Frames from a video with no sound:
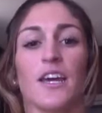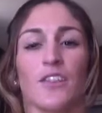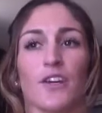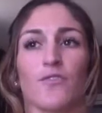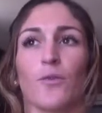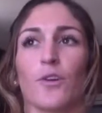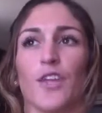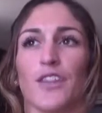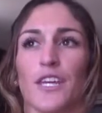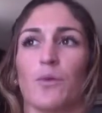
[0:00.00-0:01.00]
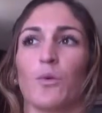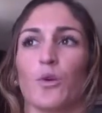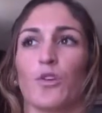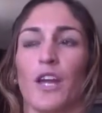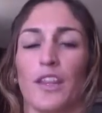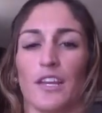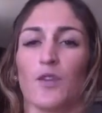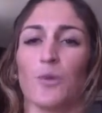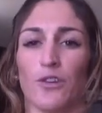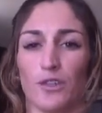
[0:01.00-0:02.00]
therefore that they will create a
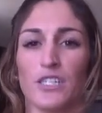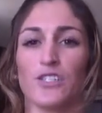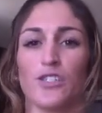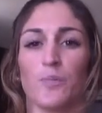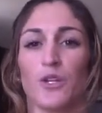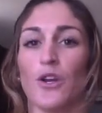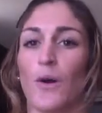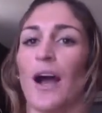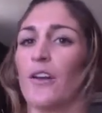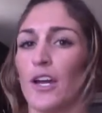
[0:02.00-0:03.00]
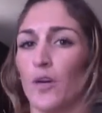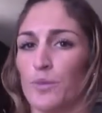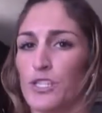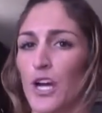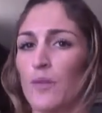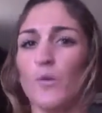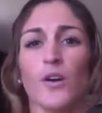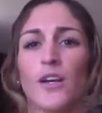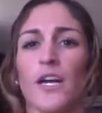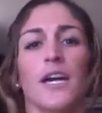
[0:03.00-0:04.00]
better relationship and know how to help a child
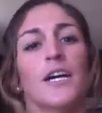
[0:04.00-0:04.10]
more,